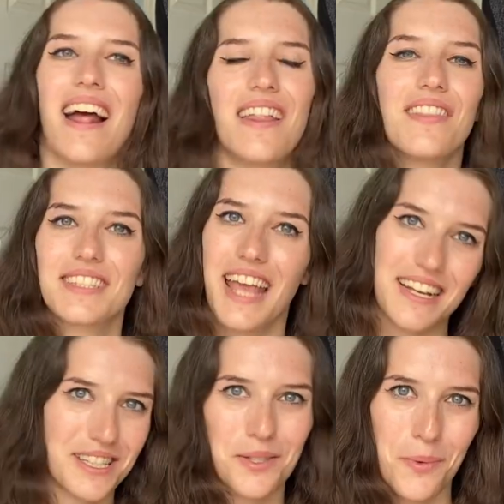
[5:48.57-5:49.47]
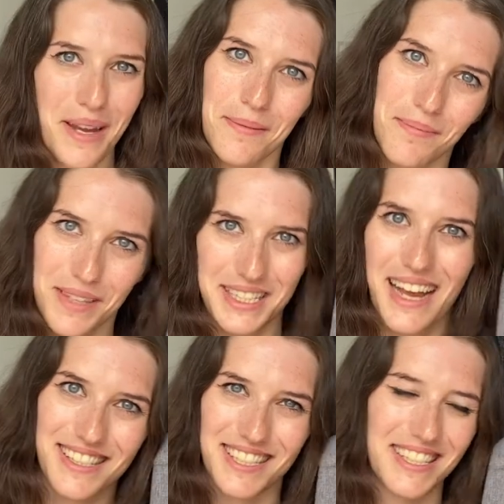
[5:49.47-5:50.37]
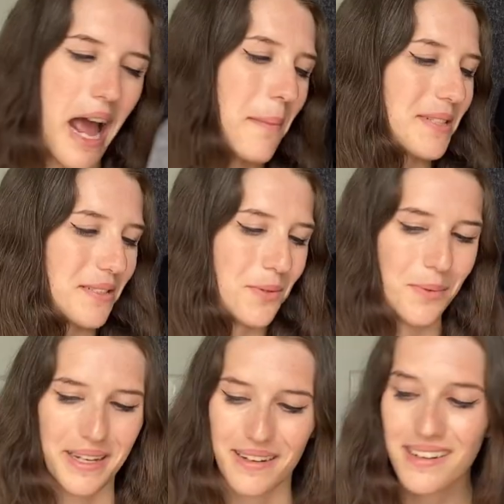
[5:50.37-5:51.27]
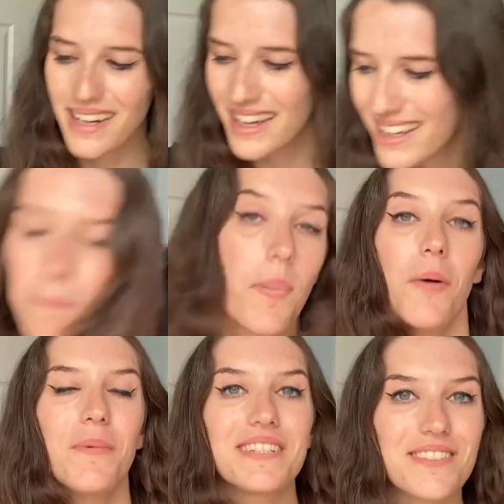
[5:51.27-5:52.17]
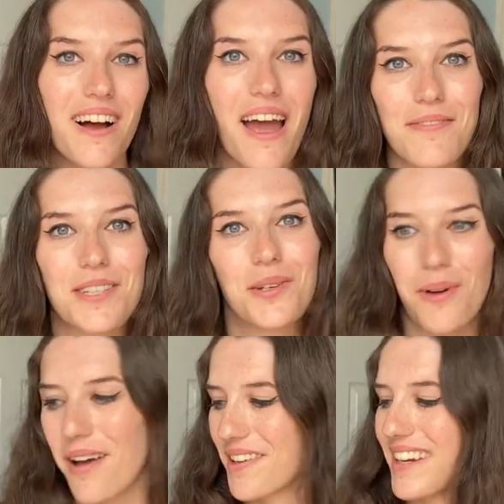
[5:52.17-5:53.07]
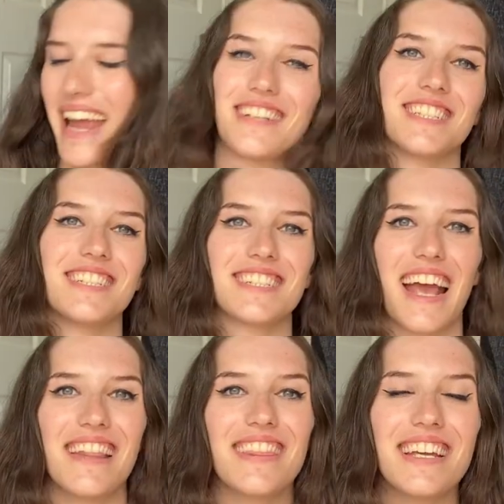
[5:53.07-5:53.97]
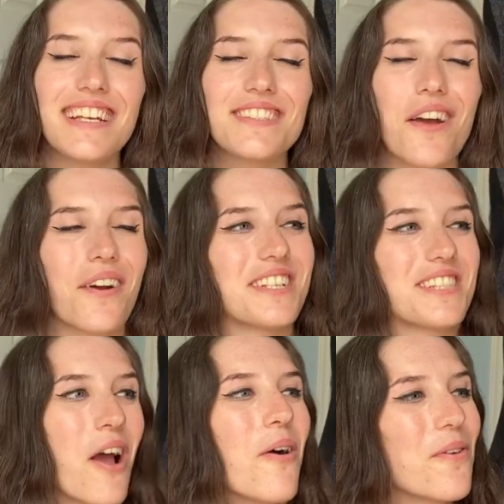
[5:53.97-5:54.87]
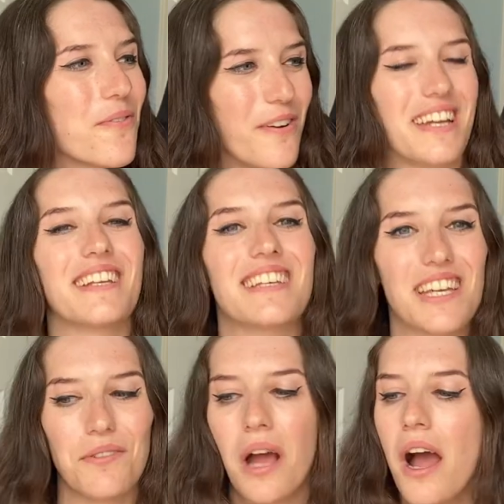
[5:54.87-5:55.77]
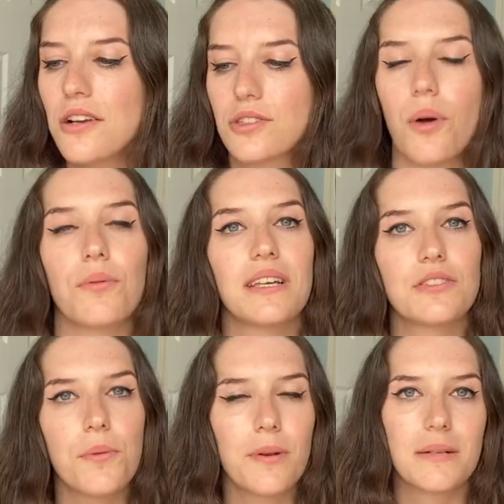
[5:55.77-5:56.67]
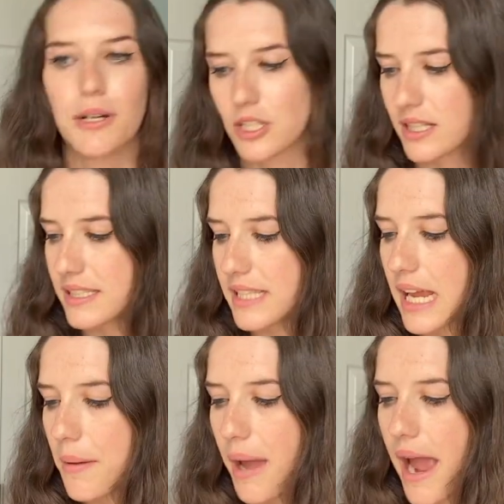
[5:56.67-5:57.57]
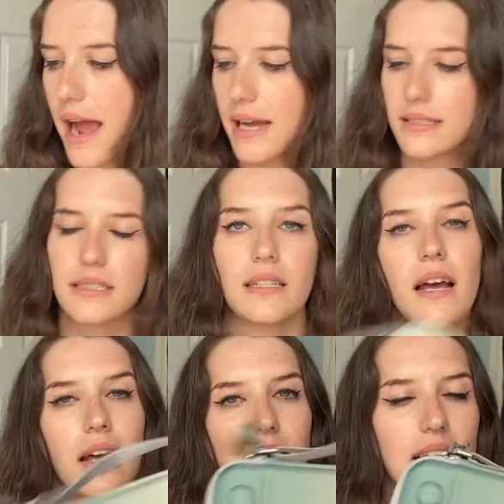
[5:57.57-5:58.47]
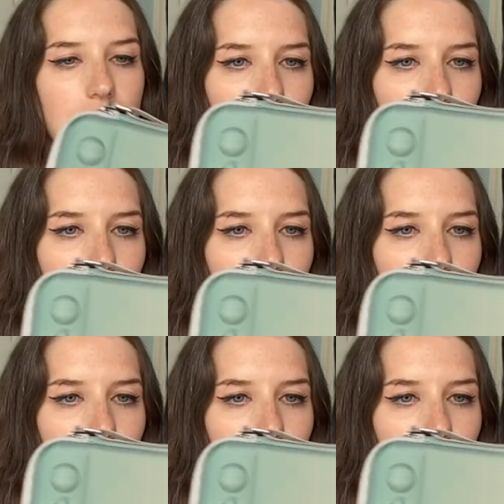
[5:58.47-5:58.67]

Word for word: this case is a win. This case is an absolute win. But we still have two other cases, and these are so freaking cute. So these are pretty much the same as these